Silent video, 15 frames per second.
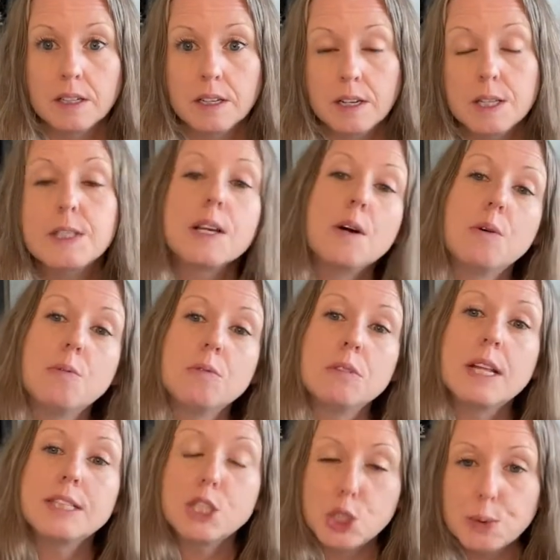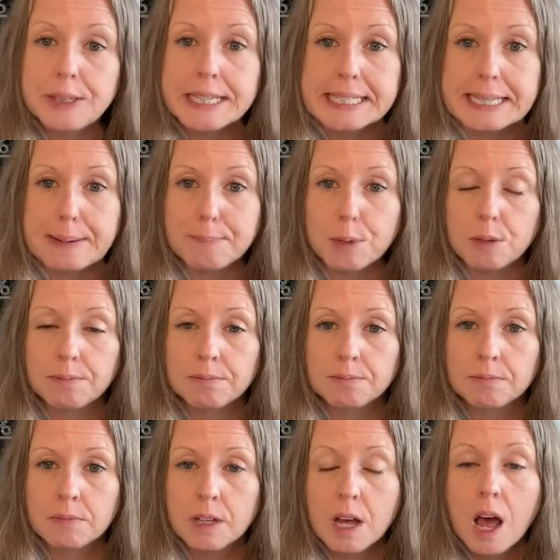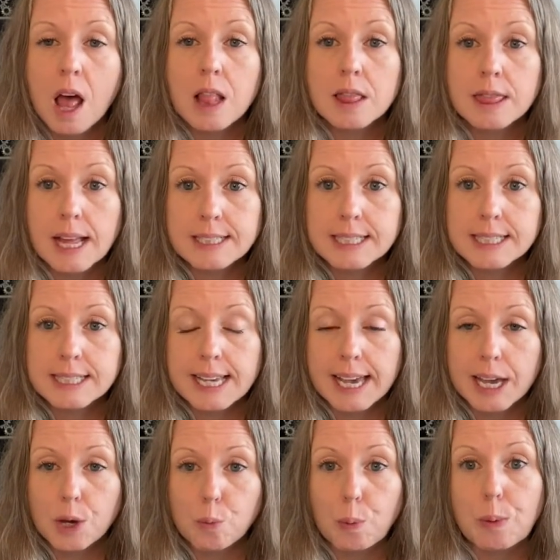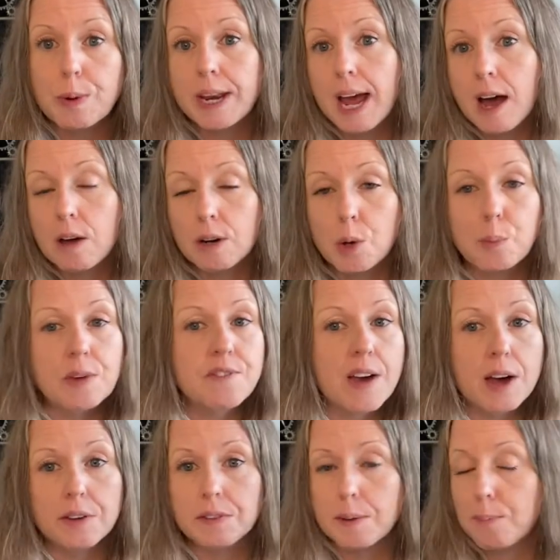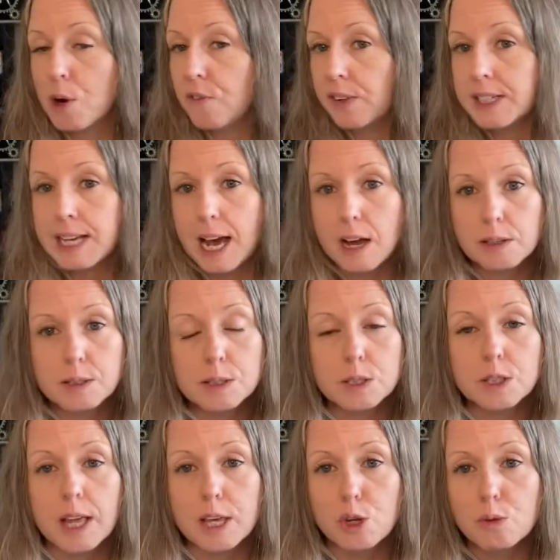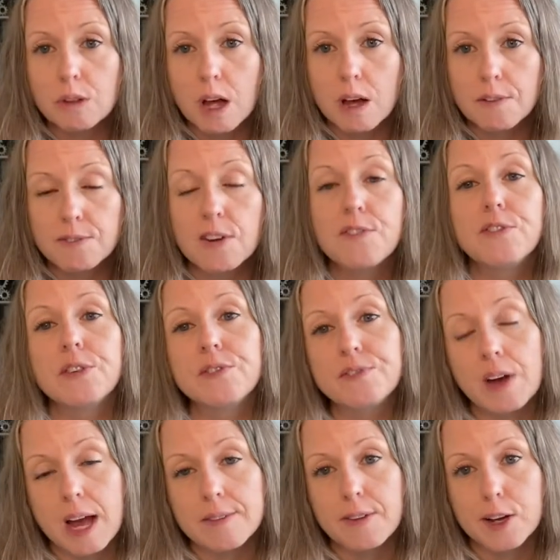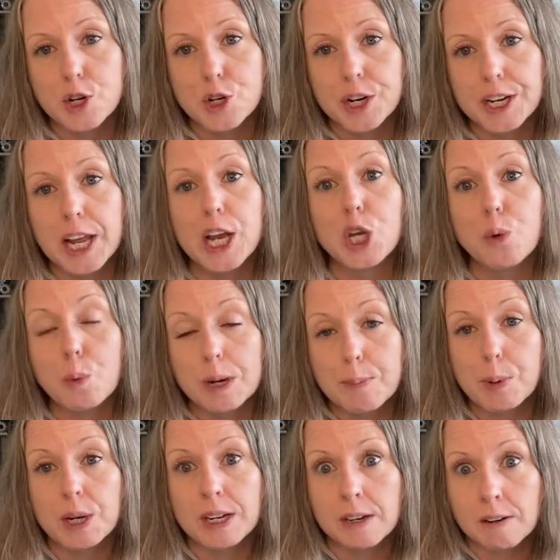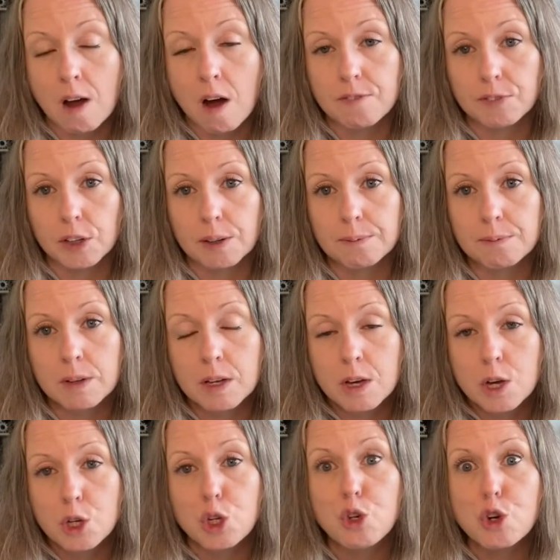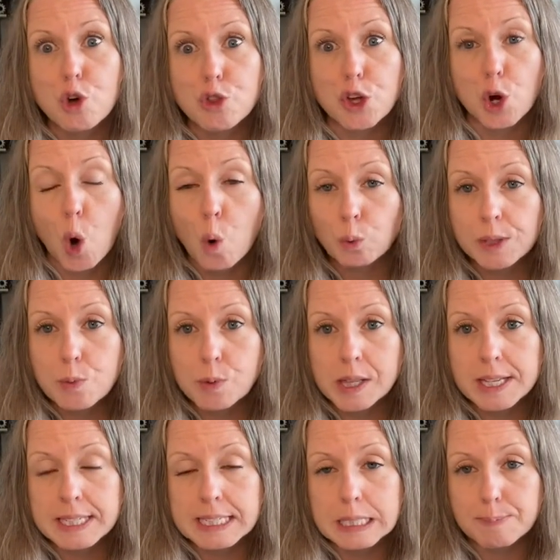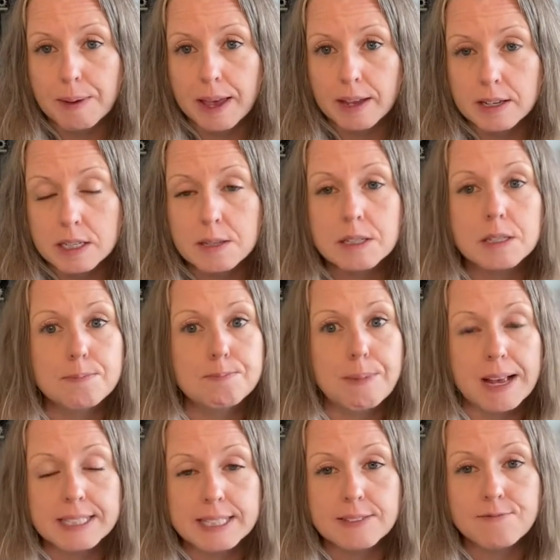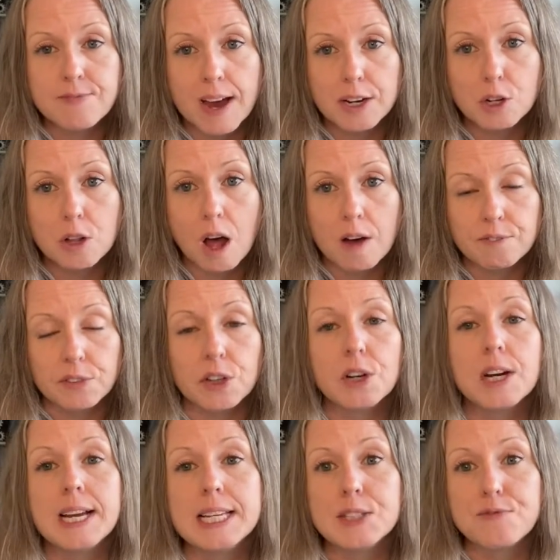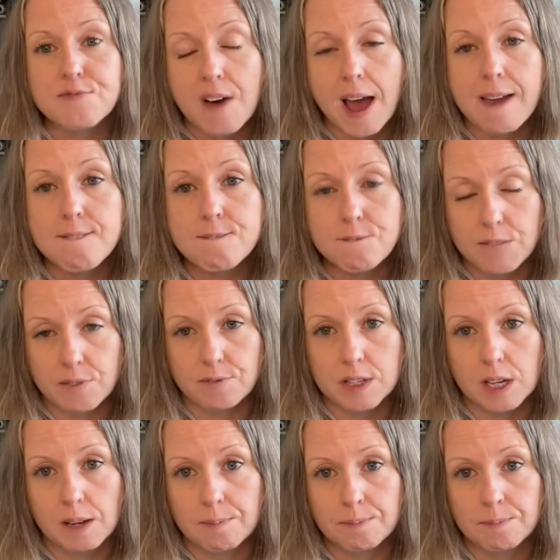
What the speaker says: So let's do an example. Let's say we went out and we found the perfect house that you love for $500 and you want to put in an offer. You know that you're only willing to spend, best and final offer is $550.